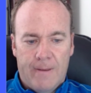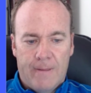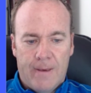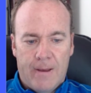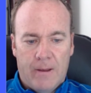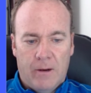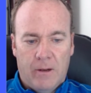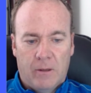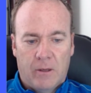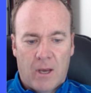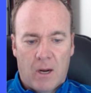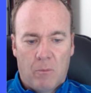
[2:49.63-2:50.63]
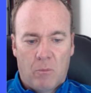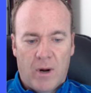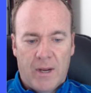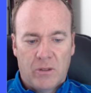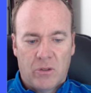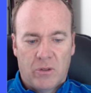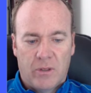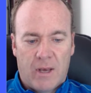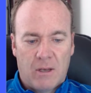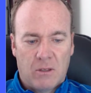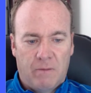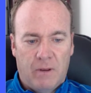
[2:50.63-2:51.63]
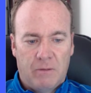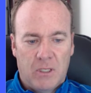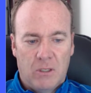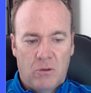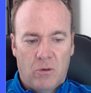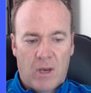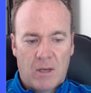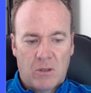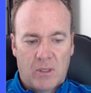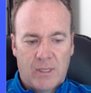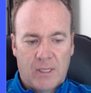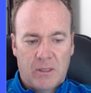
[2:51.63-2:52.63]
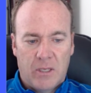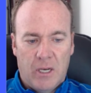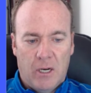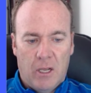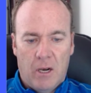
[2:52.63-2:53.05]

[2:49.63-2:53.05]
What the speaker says: And then it kind of breaks in 2015, 2016.